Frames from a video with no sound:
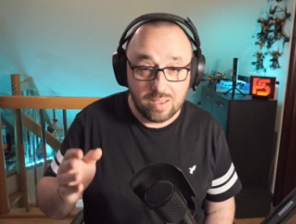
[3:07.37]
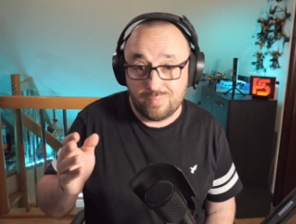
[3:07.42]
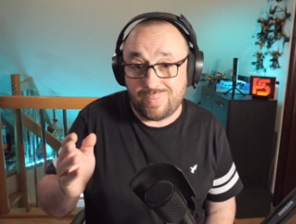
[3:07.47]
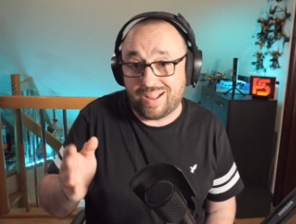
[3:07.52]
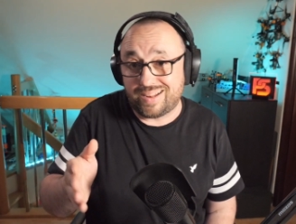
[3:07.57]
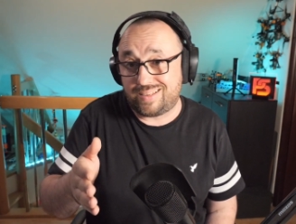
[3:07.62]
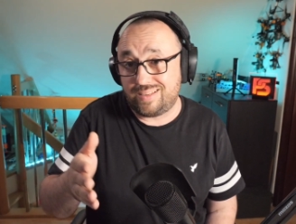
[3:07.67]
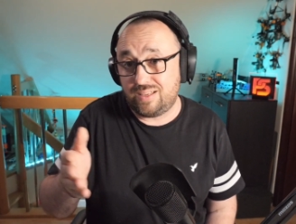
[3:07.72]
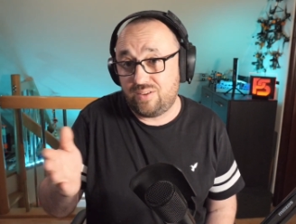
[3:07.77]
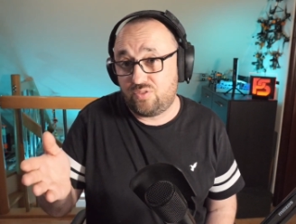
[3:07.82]

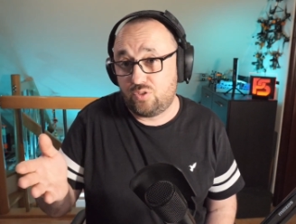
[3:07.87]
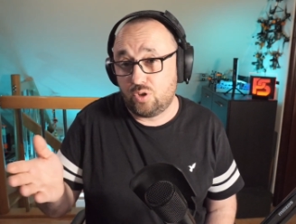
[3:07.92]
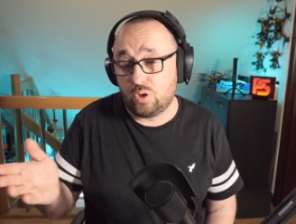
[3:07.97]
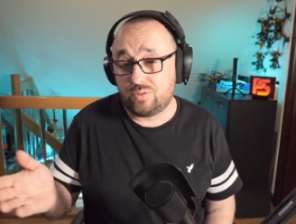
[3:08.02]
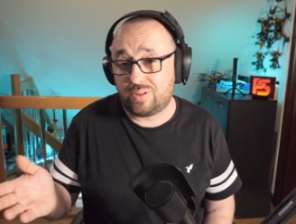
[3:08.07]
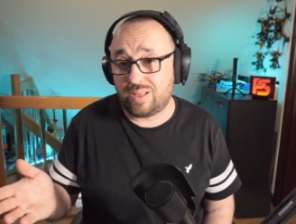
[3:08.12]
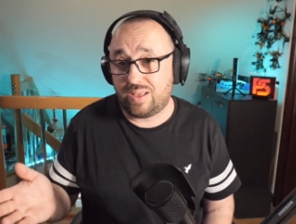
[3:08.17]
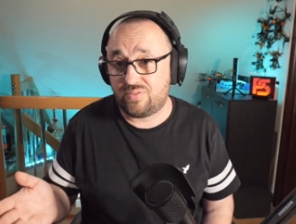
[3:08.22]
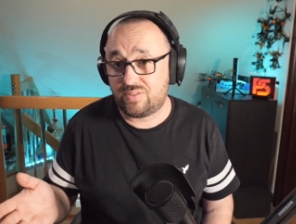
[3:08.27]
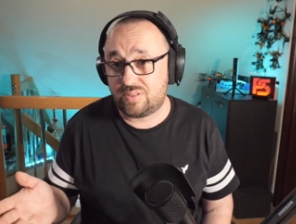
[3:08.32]
But if
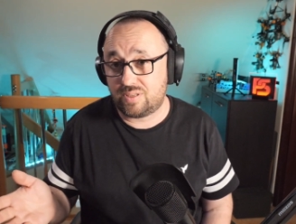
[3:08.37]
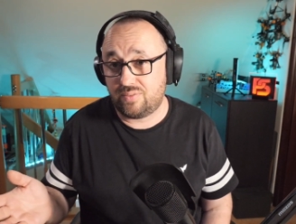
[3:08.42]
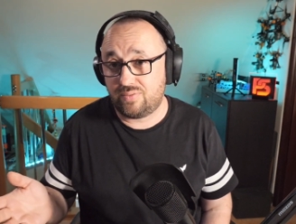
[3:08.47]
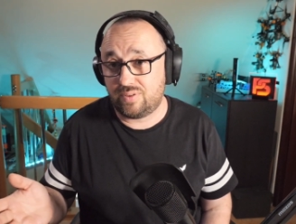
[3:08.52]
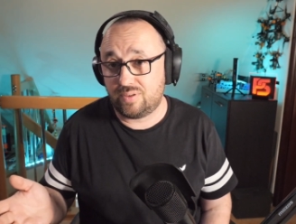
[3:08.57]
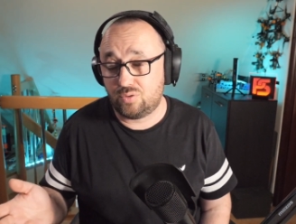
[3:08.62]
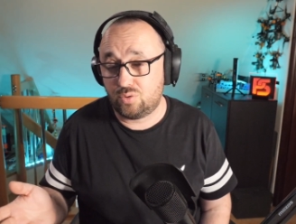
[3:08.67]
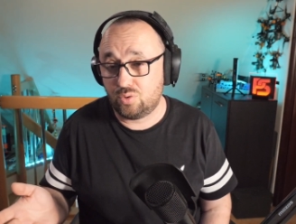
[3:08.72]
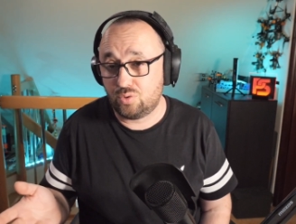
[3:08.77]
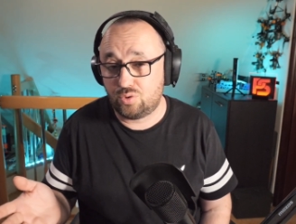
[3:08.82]
not
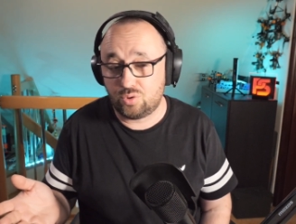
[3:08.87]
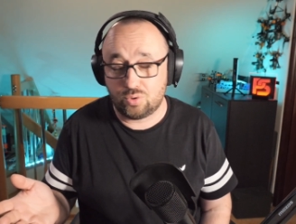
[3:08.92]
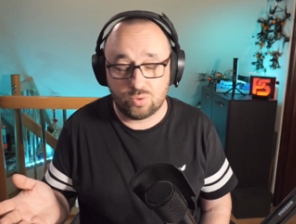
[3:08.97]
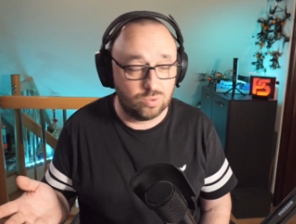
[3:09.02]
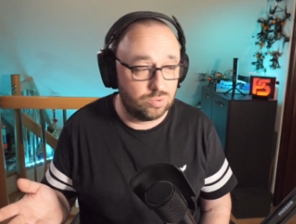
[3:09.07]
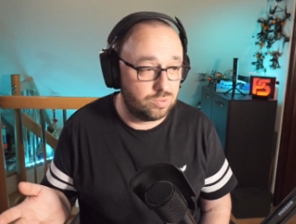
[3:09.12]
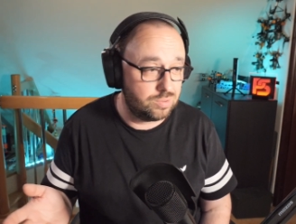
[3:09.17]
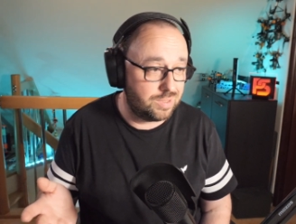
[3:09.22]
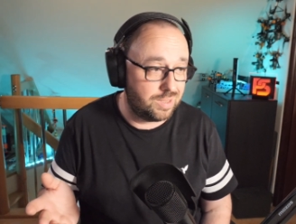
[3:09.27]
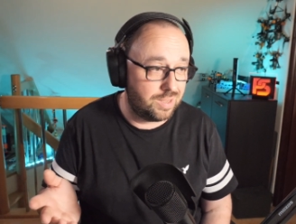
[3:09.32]

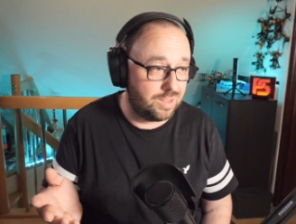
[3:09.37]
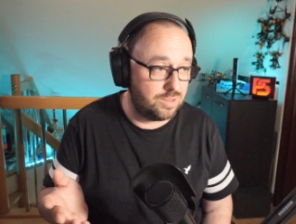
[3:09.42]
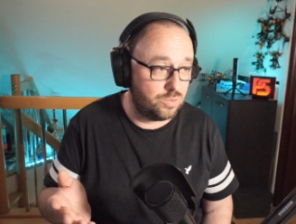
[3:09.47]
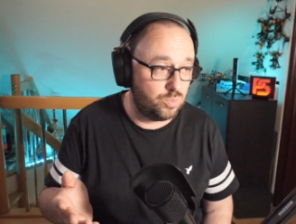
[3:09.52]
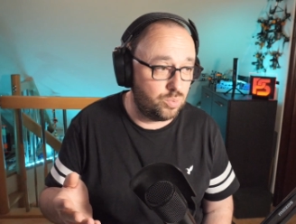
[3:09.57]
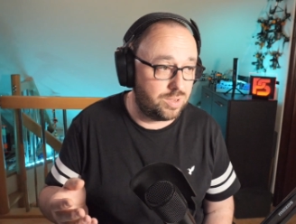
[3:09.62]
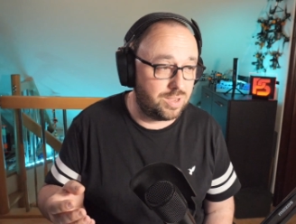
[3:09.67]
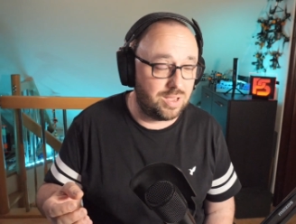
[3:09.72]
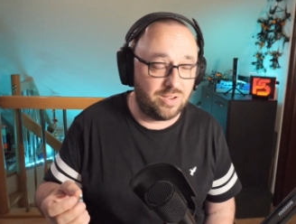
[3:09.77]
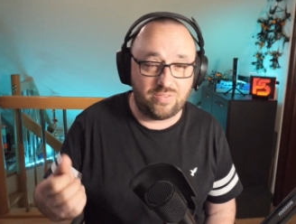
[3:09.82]
F722, then
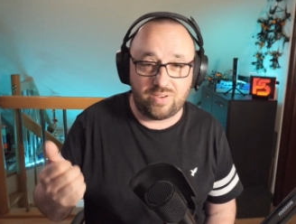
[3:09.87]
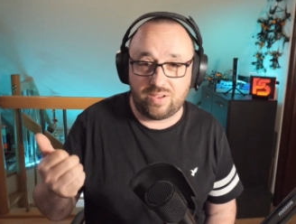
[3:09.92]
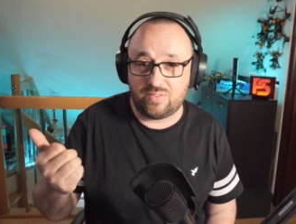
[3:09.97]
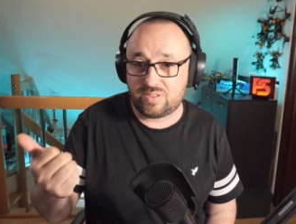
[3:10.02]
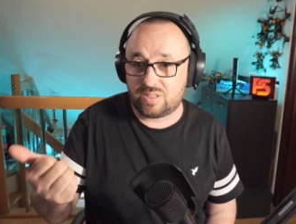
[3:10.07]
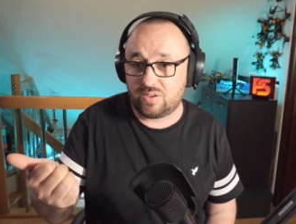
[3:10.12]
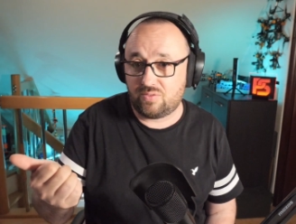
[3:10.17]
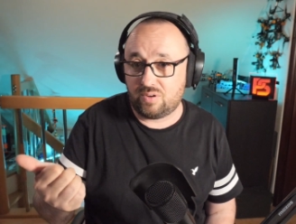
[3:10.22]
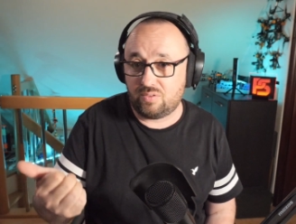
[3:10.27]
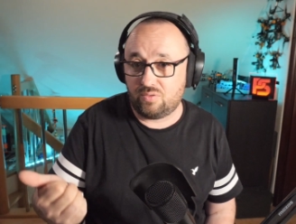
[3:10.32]
we have
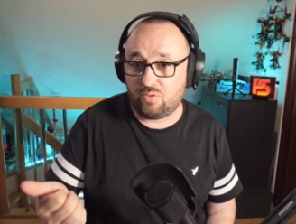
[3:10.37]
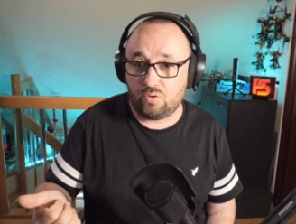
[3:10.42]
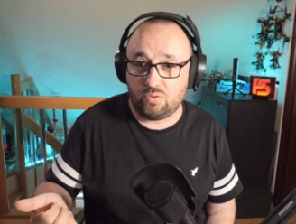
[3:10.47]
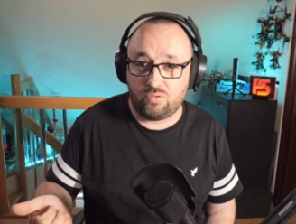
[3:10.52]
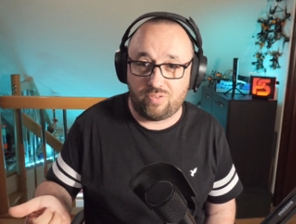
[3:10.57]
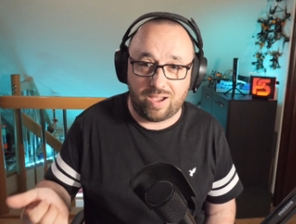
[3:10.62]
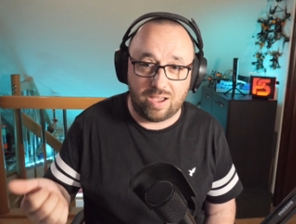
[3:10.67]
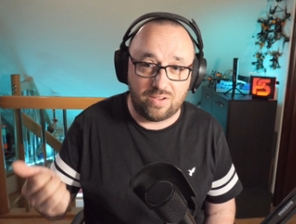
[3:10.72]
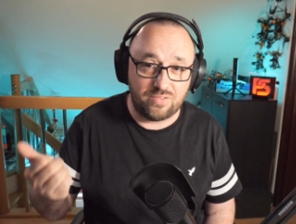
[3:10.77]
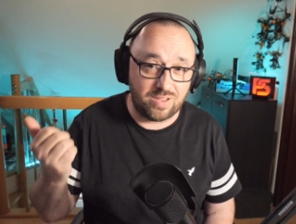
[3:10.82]

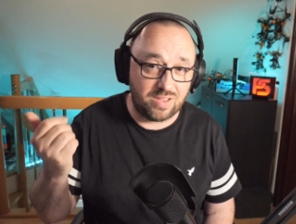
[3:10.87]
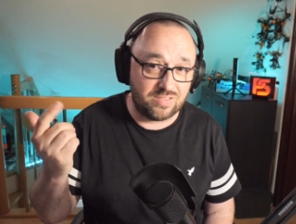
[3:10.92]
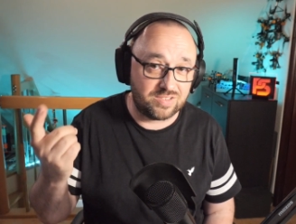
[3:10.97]
F745,